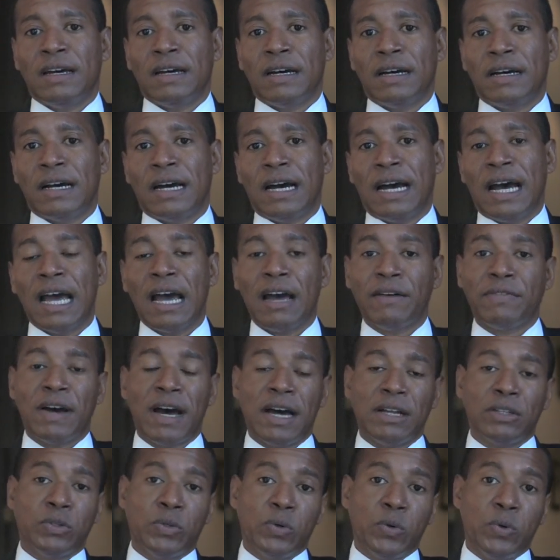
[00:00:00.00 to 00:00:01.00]
I have
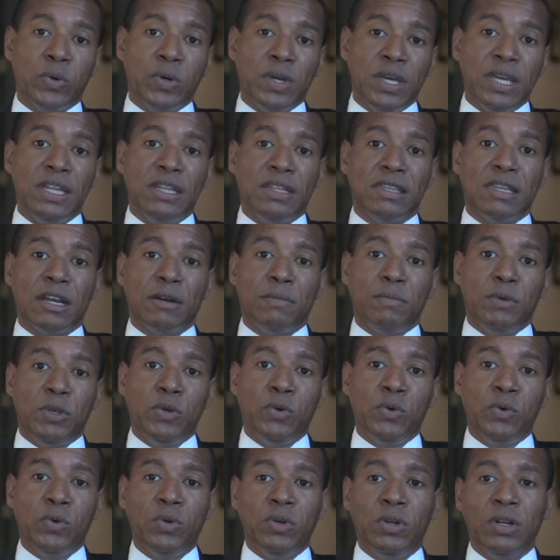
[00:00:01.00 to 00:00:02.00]
had to
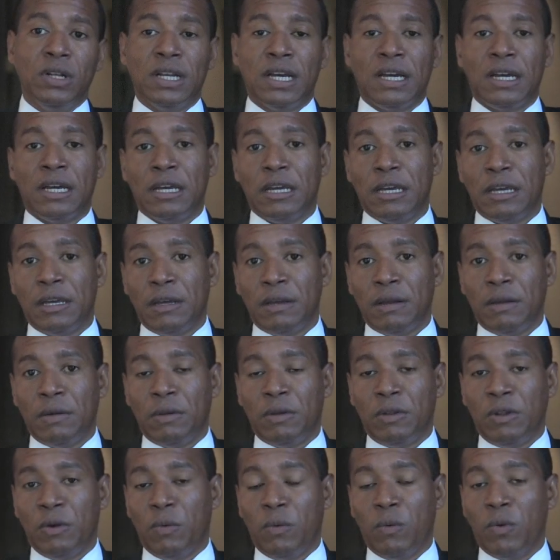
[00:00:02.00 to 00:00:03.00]
interview
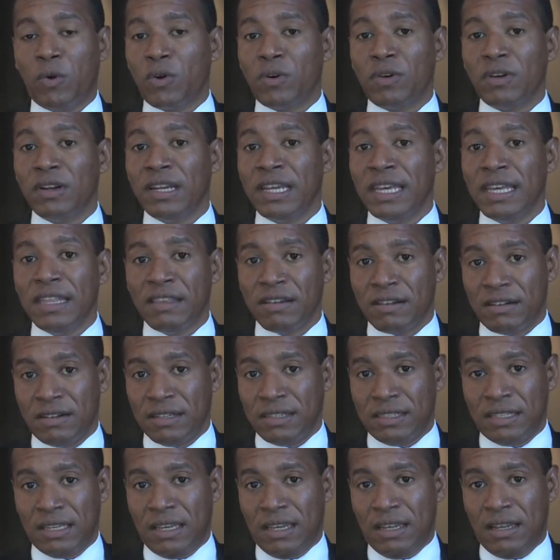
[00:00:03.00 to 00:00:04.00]
the world
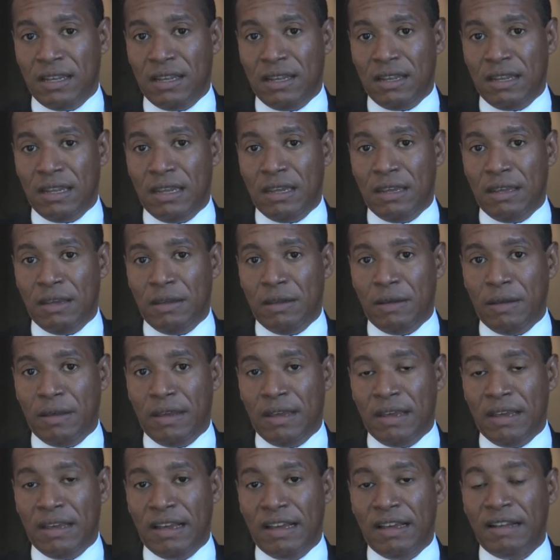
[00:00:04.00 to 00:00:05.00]
leaders in
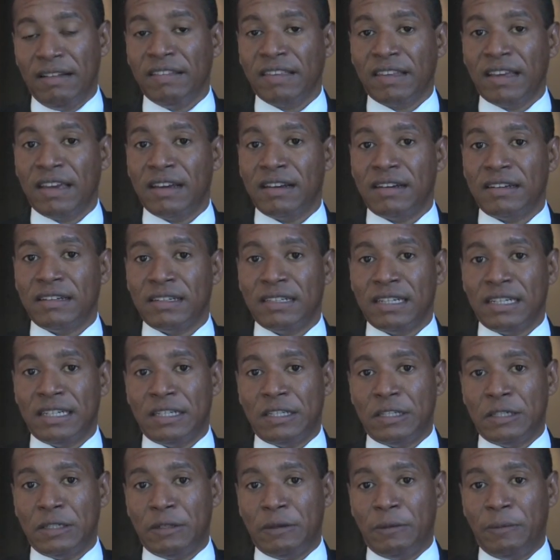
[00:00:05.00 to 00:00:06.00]
the healthcare
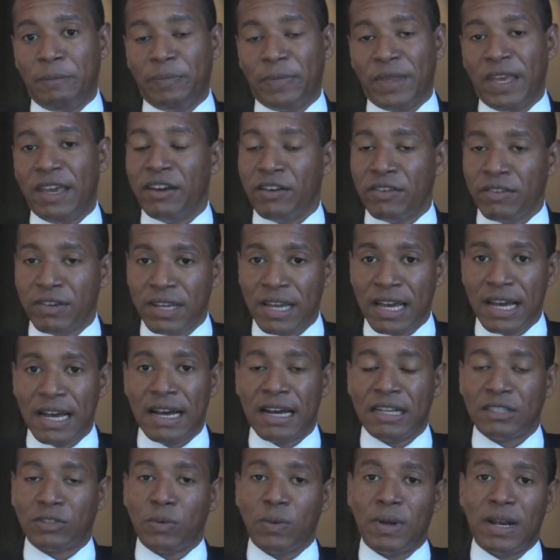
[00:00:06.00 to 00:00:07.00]
area,
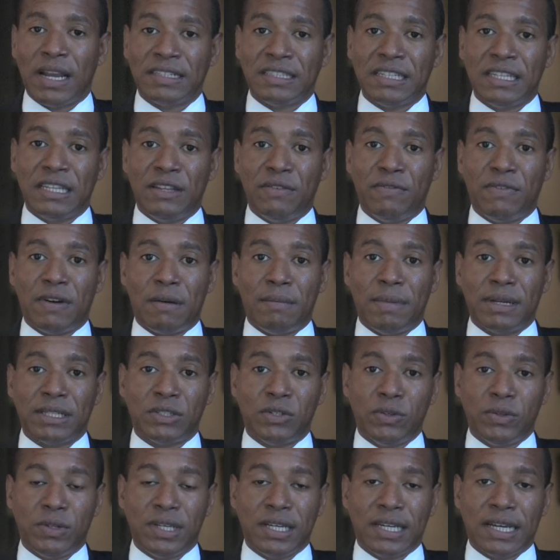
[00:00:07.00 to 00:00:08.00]
as well as in the
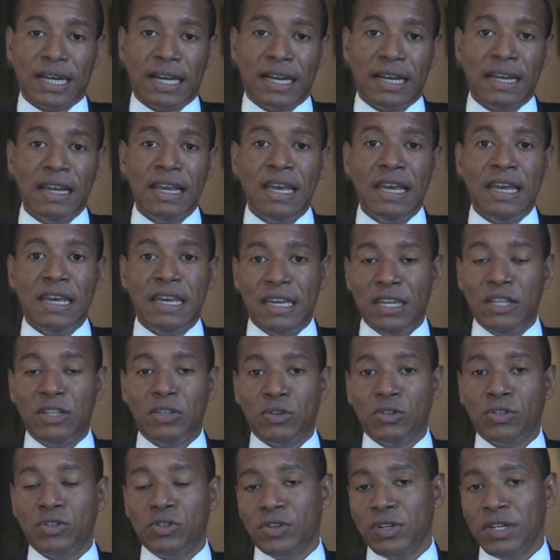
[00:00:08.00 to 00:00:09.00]
pharmaceutical
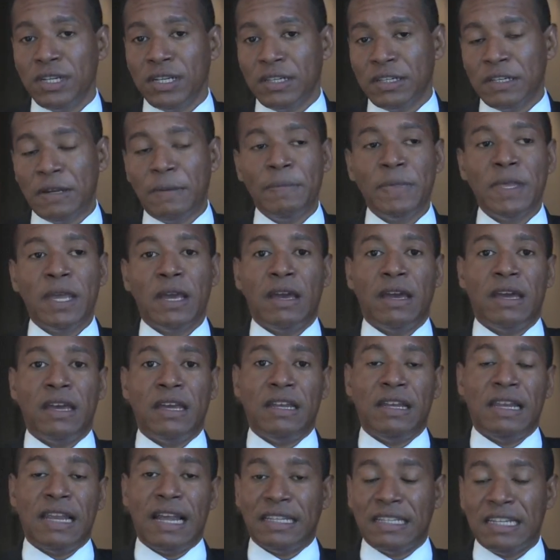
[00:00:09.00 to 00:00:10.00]
industries,
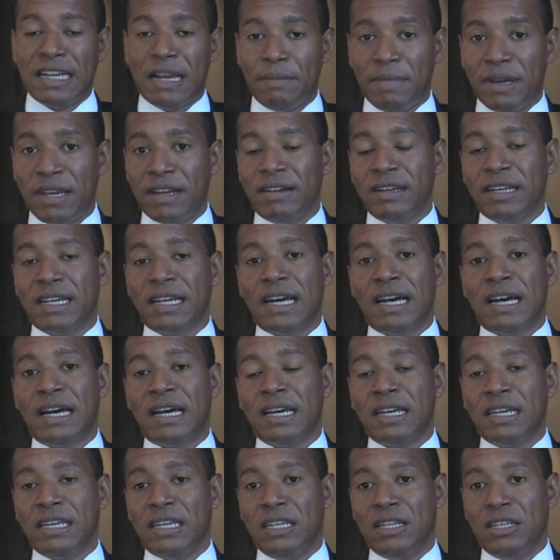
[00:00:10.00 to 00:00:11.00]
in Latin
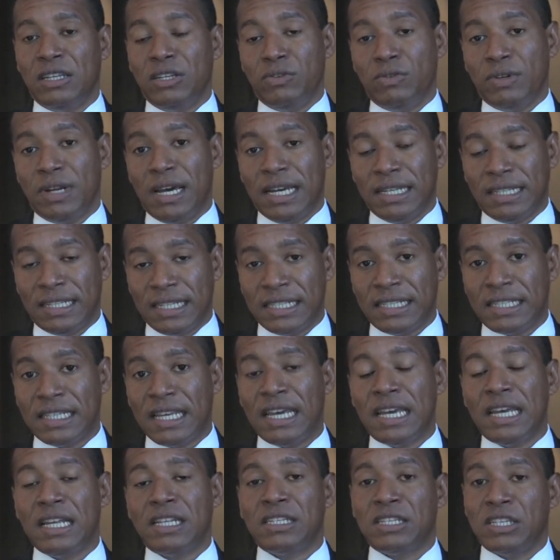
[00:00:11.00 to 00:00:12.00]
America, in the United
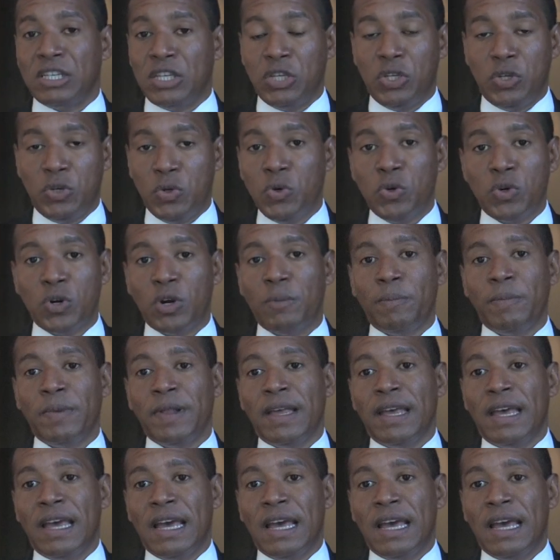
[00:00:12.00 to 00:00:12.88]
States, in Europe.